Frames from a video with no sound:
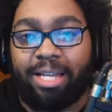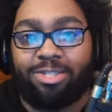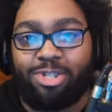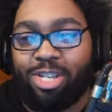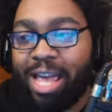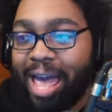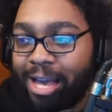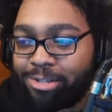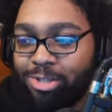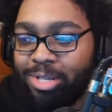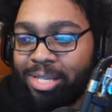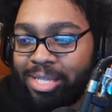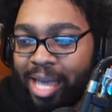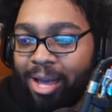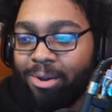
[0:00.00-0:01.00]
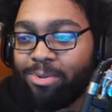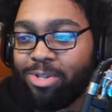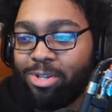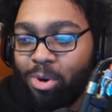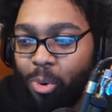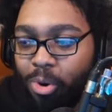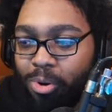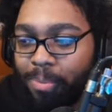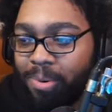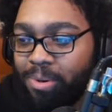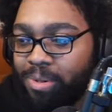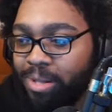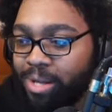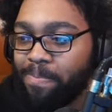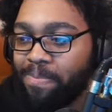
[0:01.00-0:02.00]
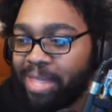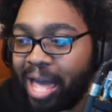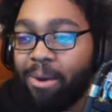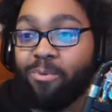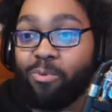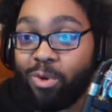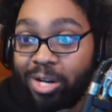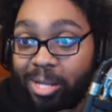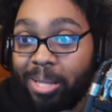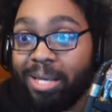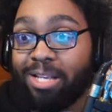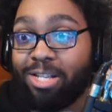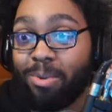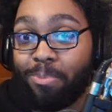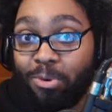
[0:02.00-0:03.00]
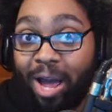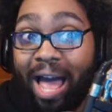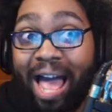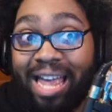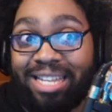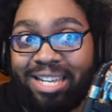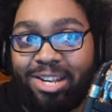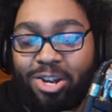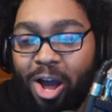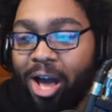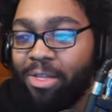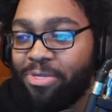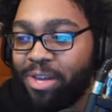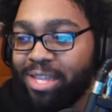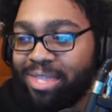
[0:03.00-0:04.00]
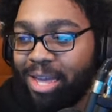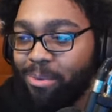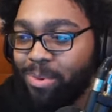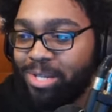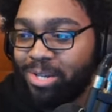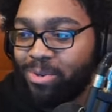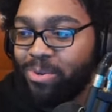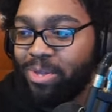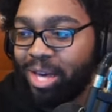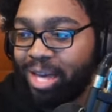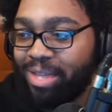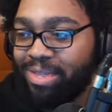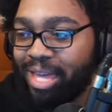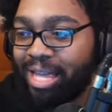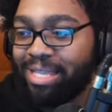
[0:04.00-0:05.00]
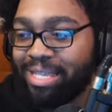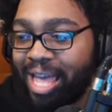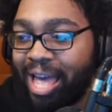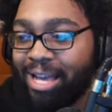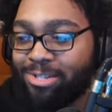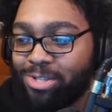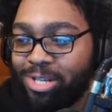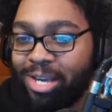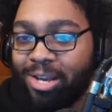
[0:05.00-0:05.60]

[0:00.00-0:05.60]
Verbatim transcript: she actually sounds normal. That really surprised. I did not think they would do that. That's actually